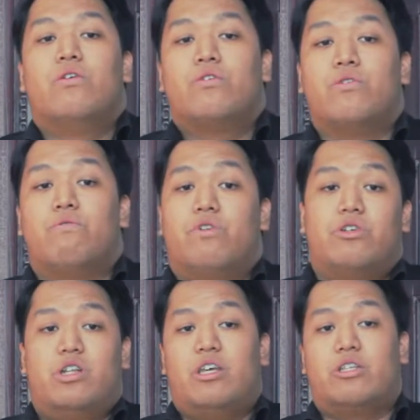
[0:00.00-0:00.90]
to
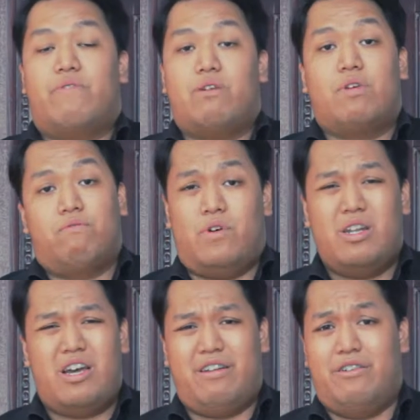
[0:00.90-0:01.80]
virtually interact with
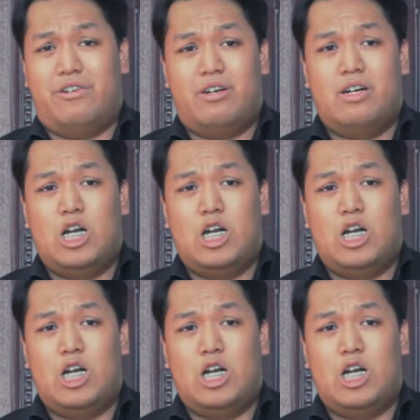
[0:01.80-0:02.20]
one another.